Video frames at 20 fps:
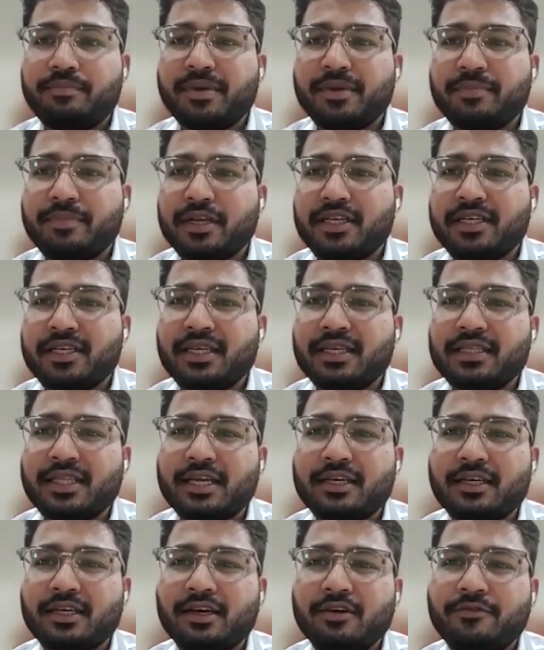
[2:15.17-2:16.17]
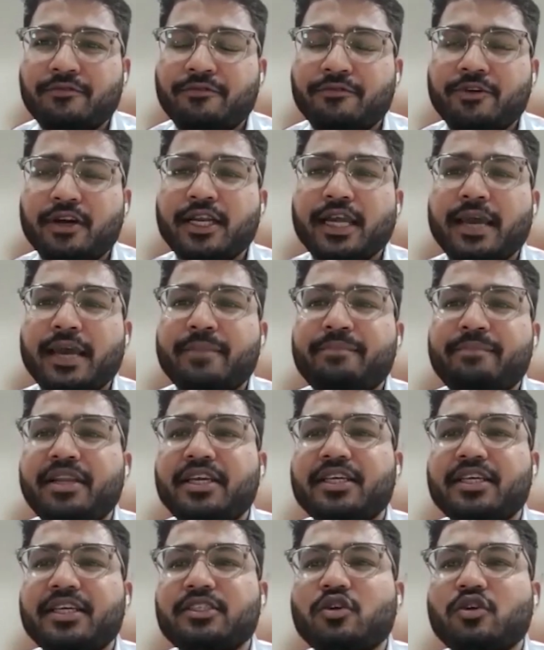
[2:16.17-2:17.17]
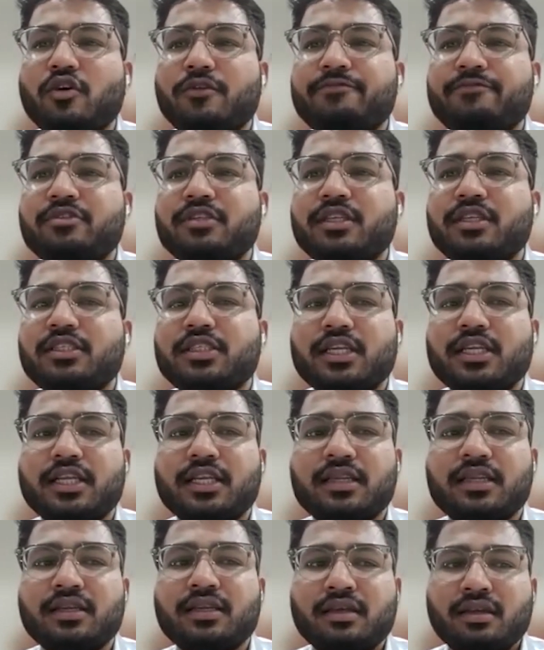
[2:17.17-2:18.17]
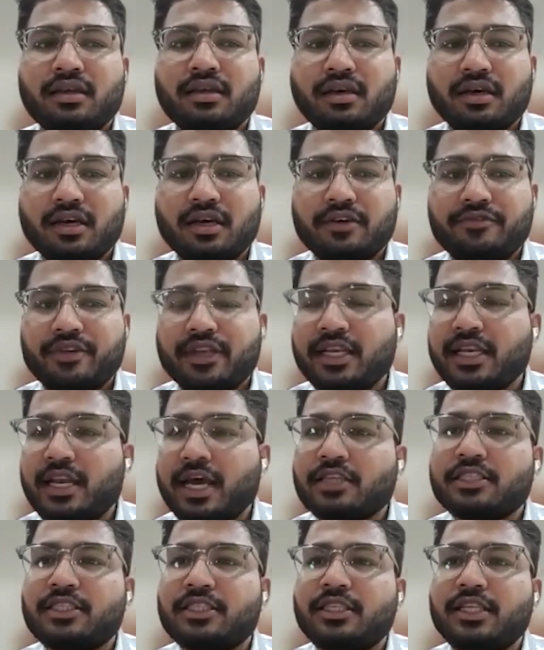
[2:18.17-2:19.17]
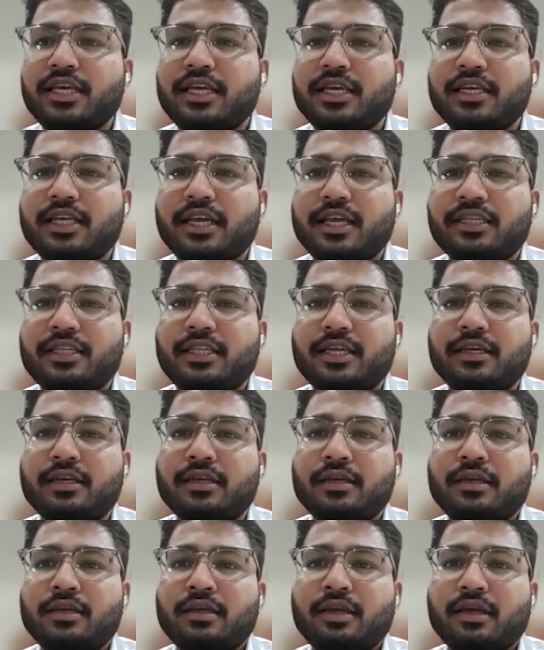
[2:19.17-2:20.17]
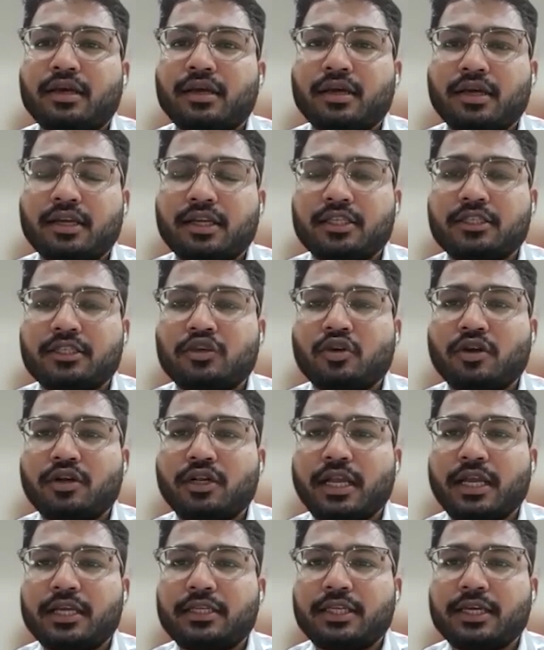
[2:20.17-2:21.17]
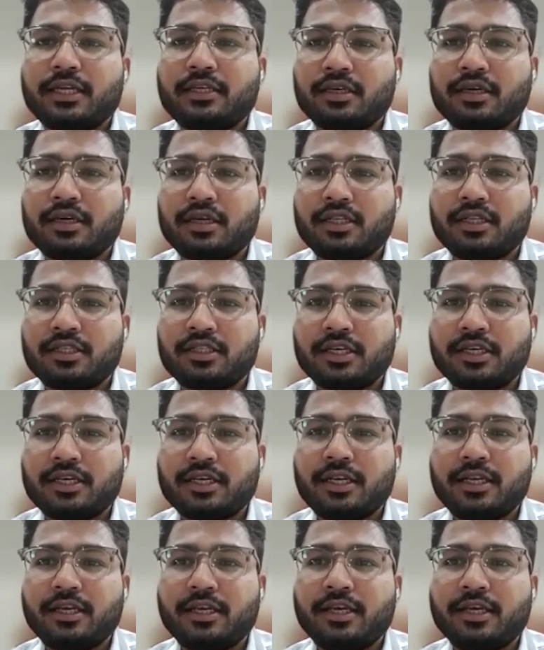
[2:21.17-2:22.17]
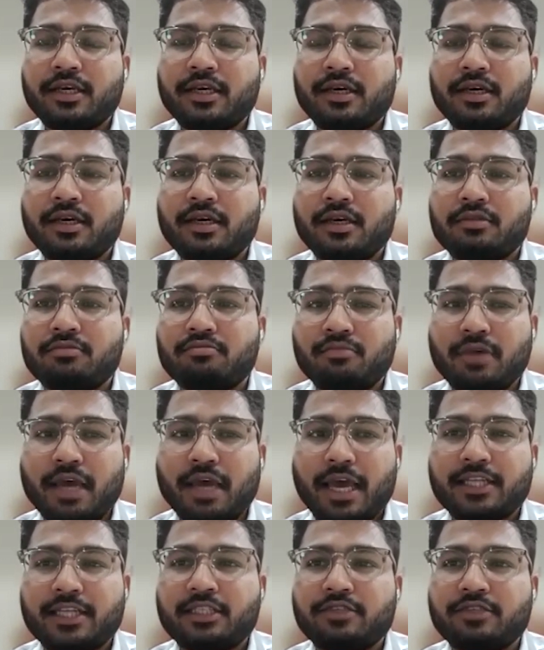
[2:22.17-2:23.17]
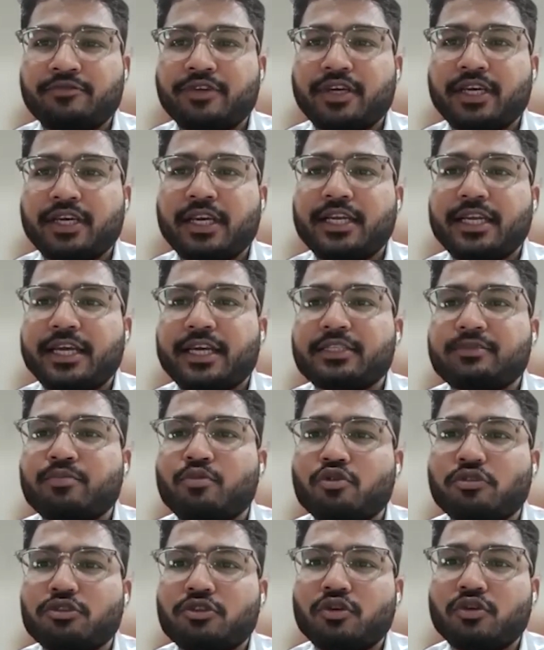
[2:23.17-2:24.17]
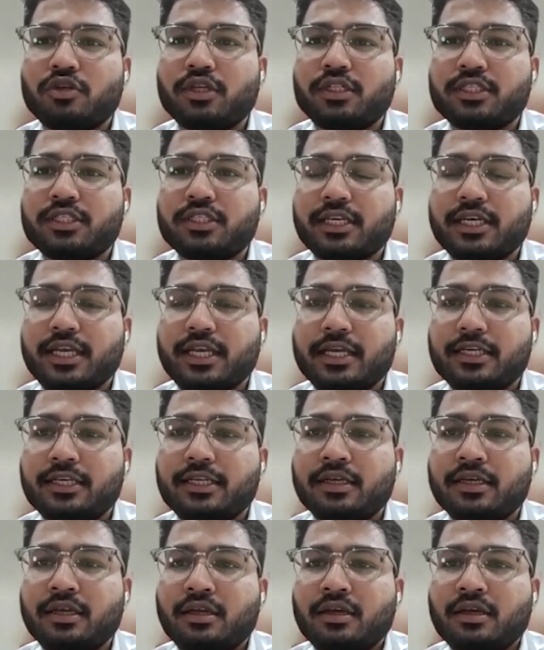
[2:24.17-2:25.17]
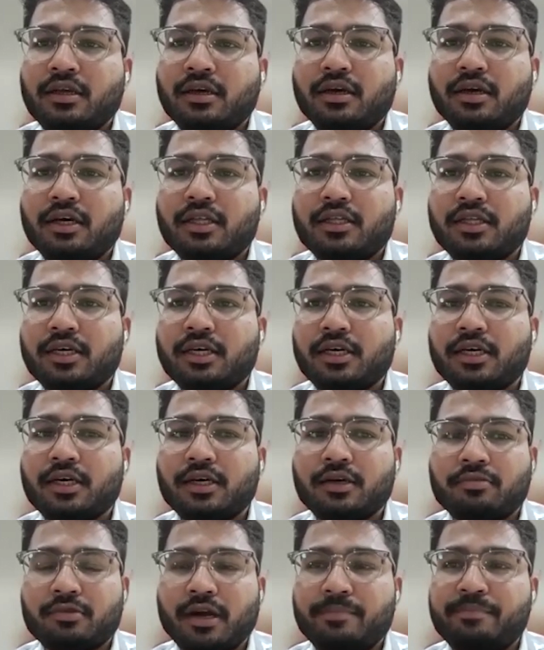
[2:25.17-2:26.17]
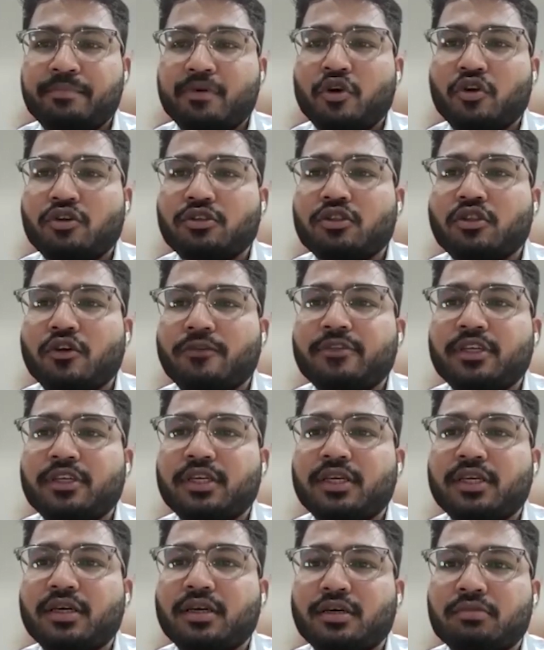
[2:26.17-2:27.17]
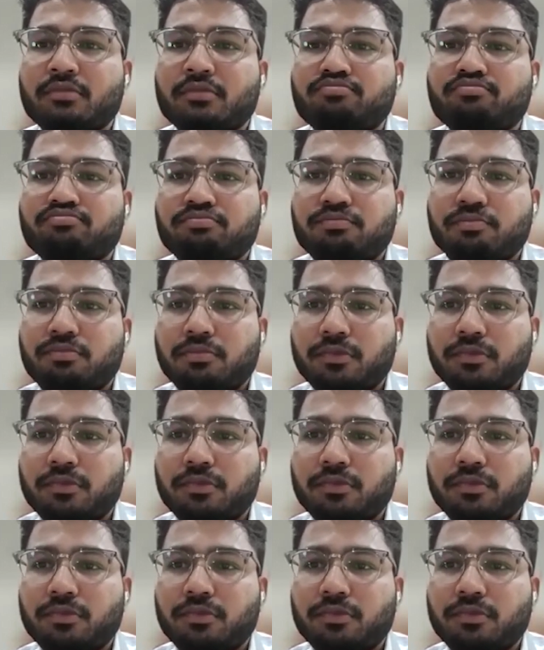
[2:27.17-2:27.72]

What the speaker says: people think that one application of sunscreen will last the entire day. It's not like that. Generally, as we get exposed to the sunlight, the components of the